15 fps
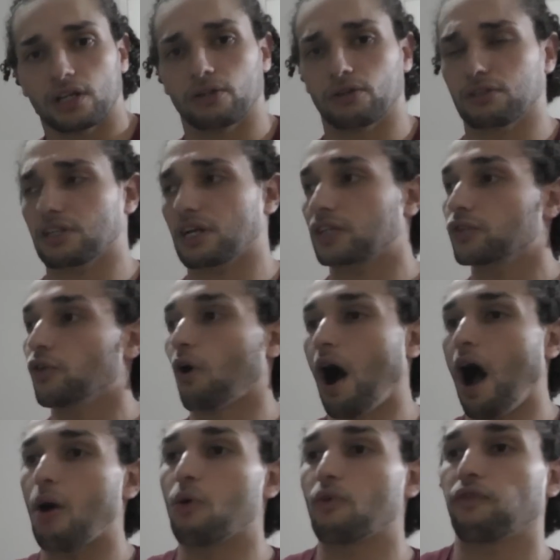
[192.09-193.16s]
He goes like, no,
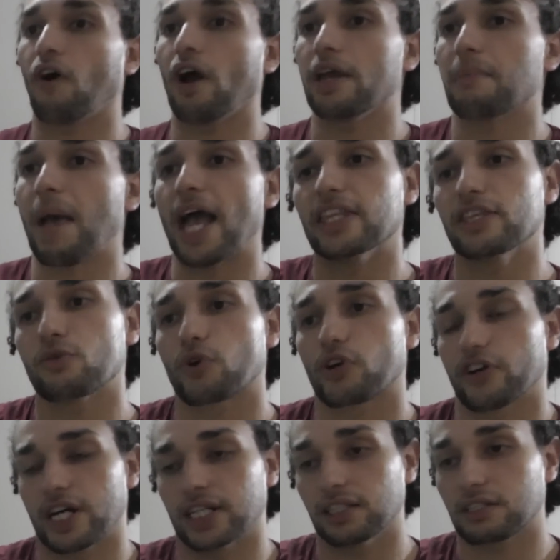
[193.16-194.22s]
I will fight him
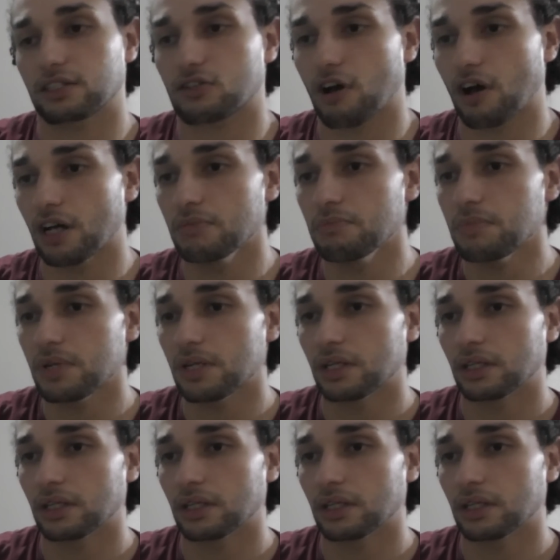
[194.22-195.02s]
anywhere, anytime.